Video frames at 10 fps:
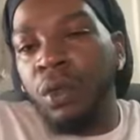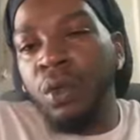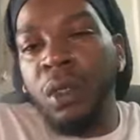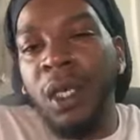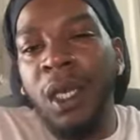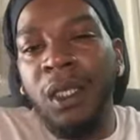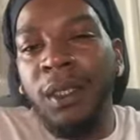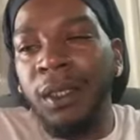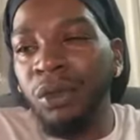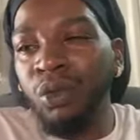Who cares?
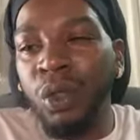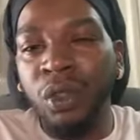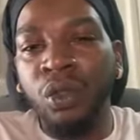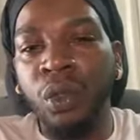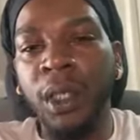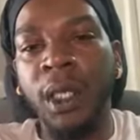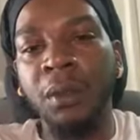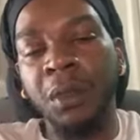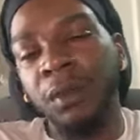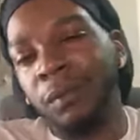You won two
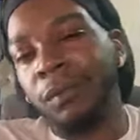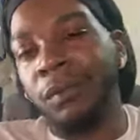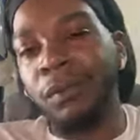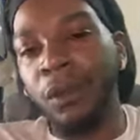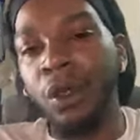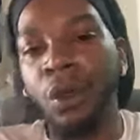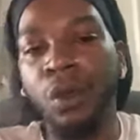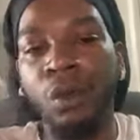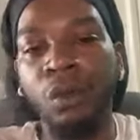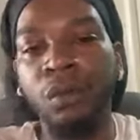games. Cool.
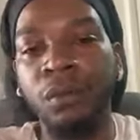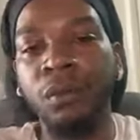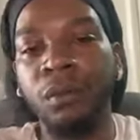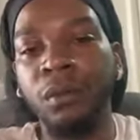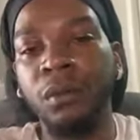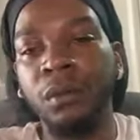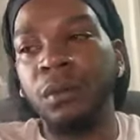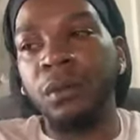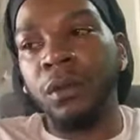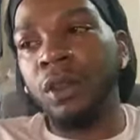
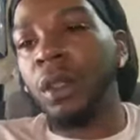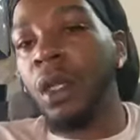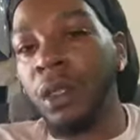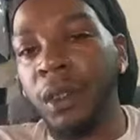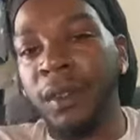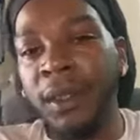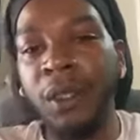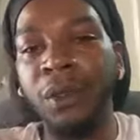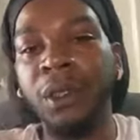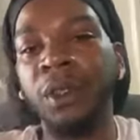You lost the
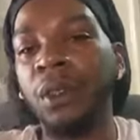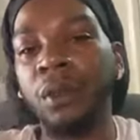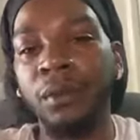series though.